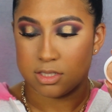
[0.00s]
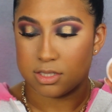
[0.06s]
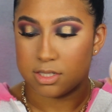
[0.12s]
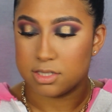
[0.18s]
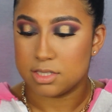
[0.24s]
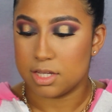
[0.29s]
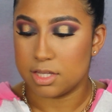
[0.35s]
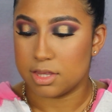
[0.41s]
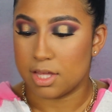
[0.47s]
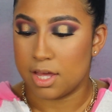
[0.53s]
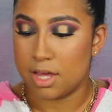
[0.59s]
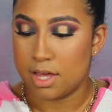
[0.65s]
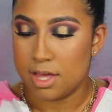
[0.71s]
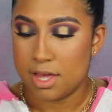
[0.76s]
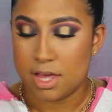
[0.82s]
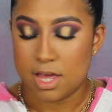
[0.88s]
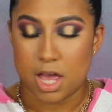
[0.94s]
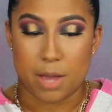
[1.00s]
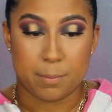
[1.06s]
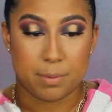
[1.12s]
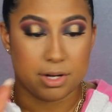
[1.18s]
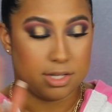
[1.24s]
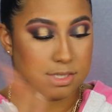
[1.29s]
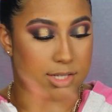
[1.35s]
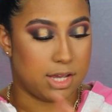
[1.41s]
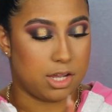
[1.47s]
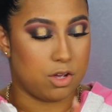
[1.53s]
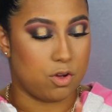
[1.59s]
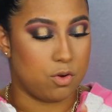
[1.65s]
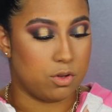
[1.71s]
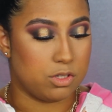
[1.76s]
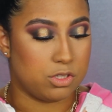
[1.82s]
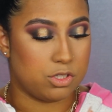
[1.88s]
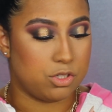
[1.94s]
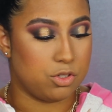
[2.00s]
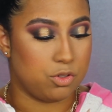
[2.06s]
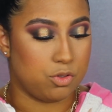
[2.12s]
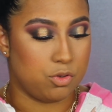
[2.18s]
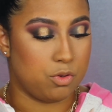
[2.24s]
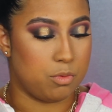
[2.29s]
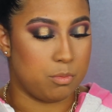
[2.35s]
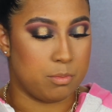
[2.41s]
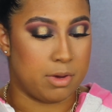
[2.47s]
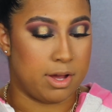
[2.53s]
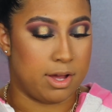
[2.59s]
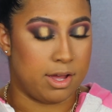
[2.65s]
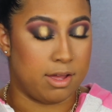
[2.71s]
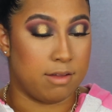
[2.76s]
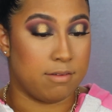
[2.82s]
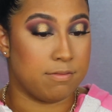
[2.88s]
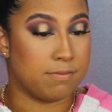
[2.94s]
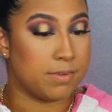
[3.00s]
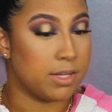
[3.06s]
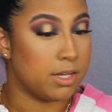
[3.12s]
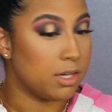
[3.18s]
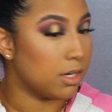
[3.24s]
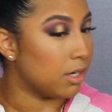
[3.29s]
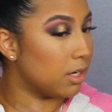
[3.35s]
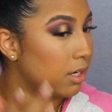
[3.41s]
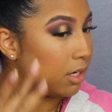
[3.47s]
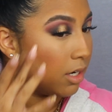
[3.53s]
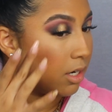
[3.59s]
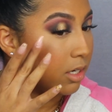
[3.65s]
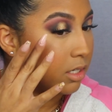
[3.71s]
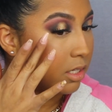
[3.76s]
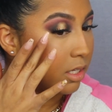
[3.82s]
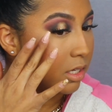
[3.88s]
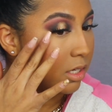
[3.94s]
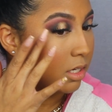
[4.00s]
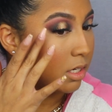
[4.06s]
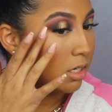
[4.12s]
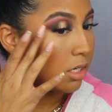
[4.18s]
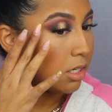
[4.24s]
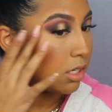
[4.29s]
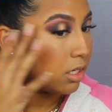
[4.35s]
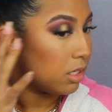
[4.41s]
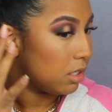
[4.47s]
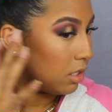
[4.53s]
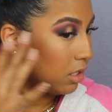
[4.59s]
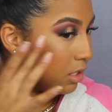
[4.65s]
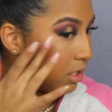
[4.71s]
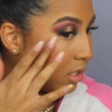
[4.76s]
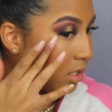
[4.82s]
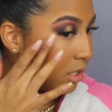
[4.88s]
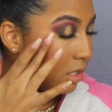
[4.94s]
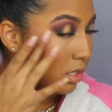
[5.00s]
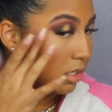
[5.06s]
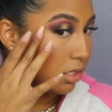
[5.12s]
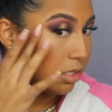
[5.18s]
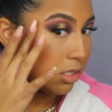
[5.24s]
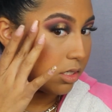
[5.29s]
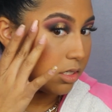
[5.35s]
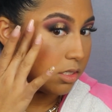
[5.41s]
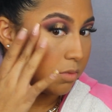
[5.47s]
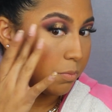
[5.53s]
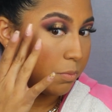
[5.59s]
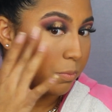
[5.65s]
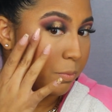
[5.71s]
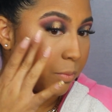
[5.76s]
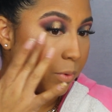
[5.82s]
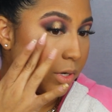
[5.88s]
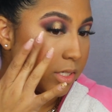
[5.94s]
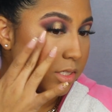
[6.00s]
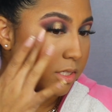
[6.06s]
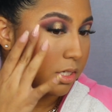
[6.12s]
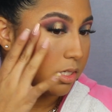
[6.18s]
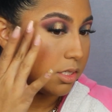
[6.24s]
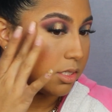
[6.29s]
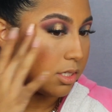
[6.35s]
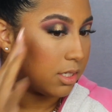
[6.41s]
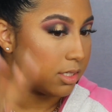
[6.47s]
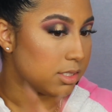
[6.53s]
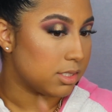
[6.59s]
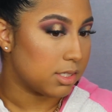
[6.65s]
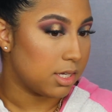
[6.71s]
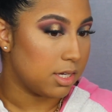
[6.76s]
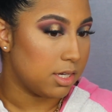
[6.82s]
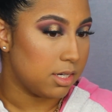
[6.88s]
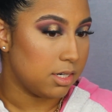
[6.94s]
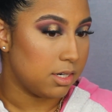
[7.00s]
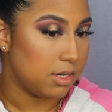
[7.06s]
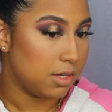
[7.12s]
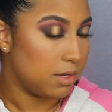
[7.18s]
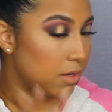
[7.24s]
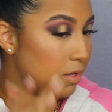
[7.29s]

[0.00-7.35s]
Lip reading: just like that. I'm going to take it onto my finger and then just press it into the skin.